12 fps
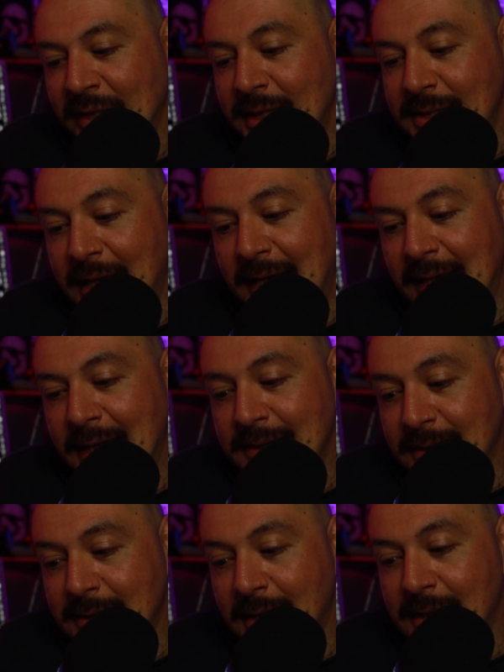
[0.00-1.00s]
these AI
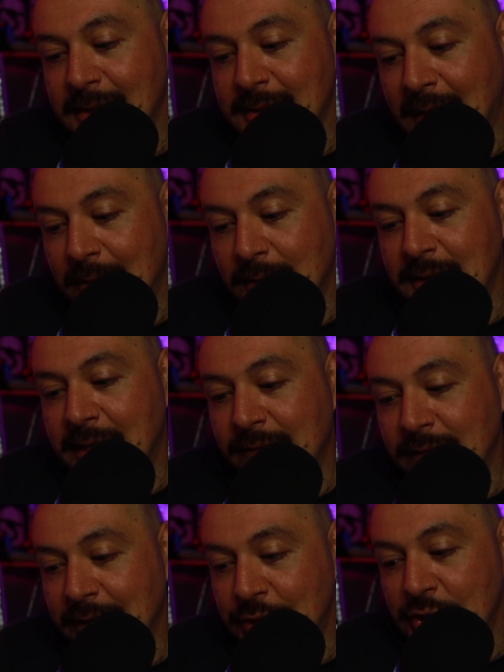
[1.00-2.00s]
stocks, I would
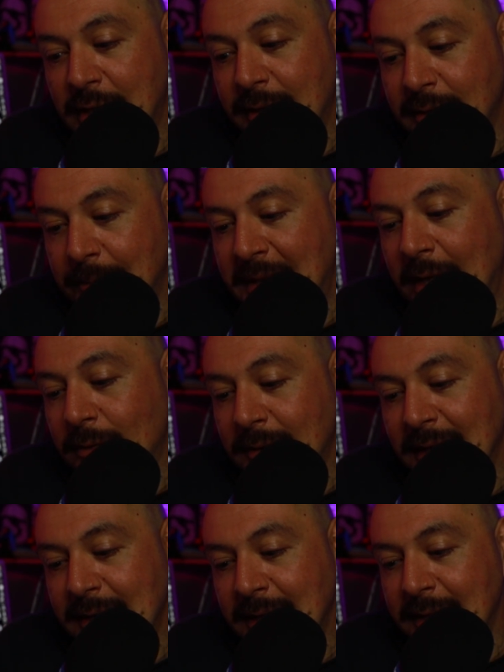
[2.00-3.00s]
definitely check them out
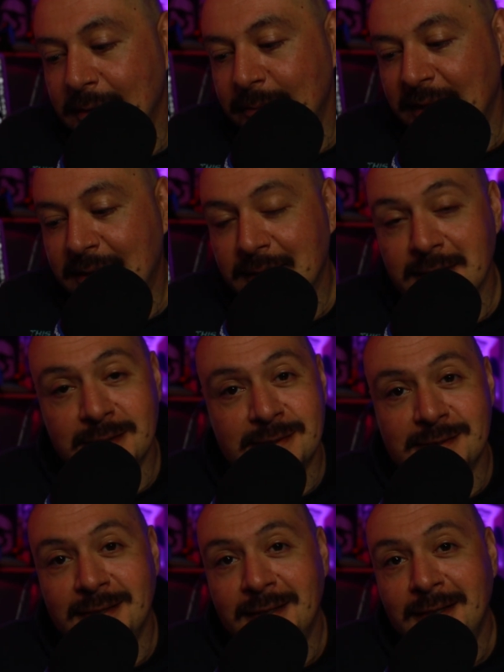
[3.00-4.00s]
right now
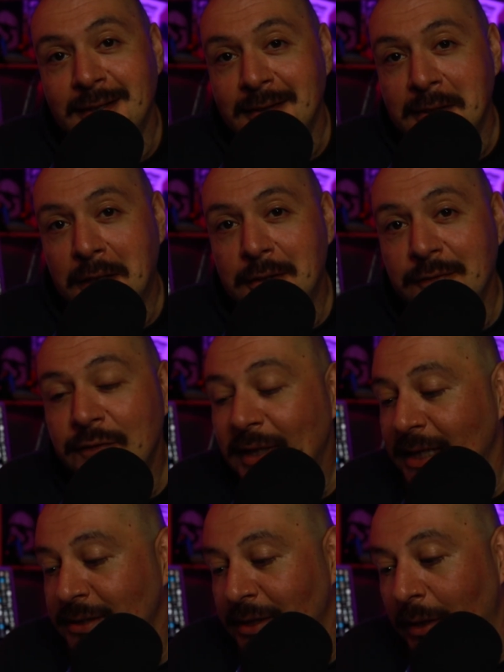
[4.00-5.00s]
because I don't know if you
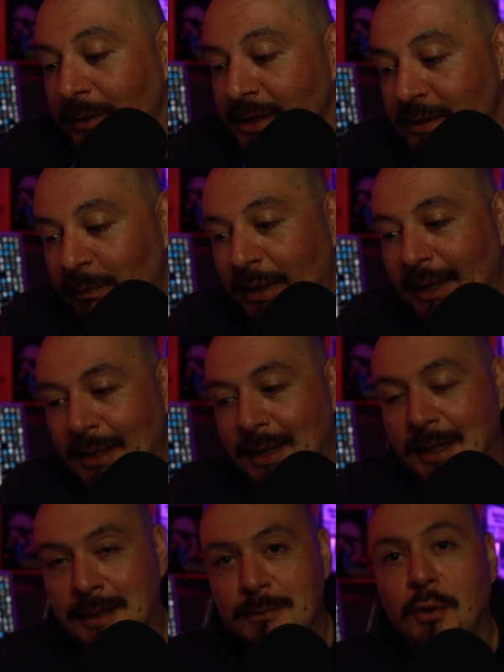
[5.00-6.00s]
guys noticed, but
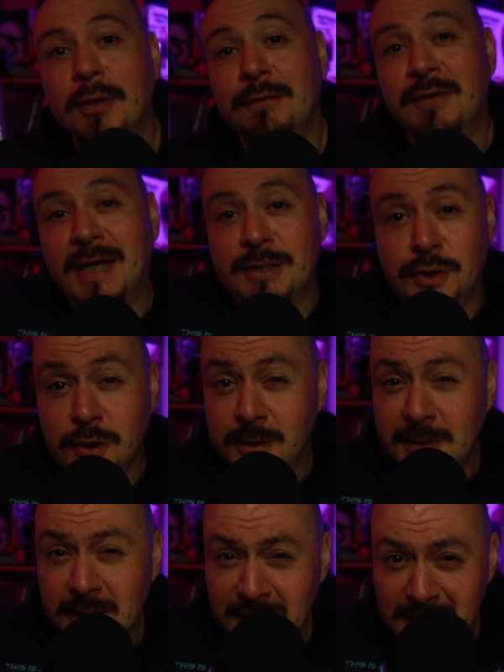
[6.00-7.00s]
um, or if you guys
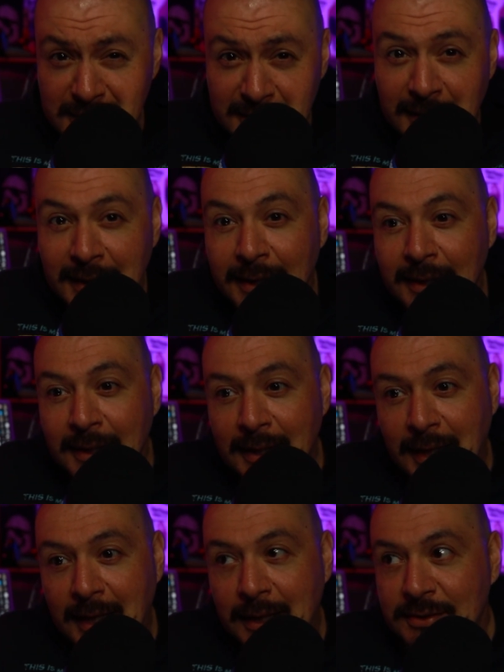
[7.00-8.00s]
heard about this.
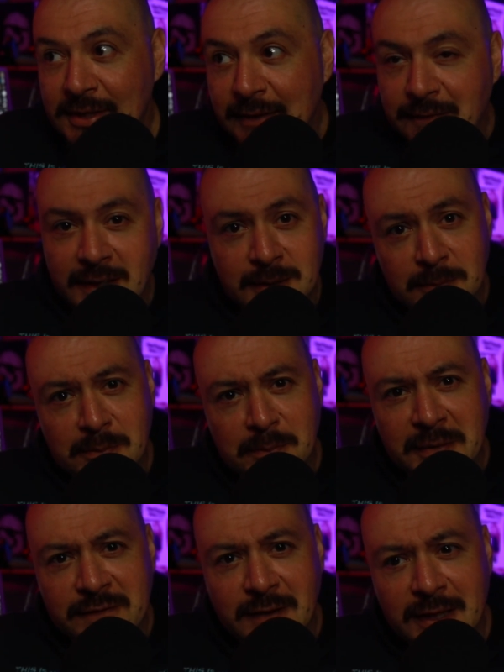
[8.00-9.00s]
I'll see if I can
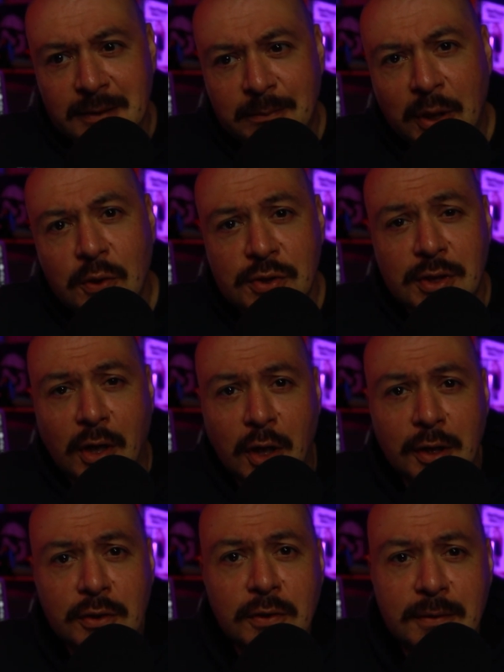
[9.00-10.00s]
if I can post the
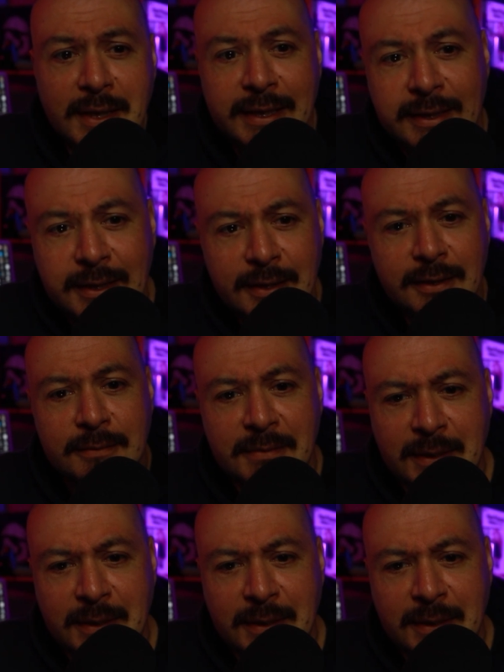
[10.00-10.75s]
article right here,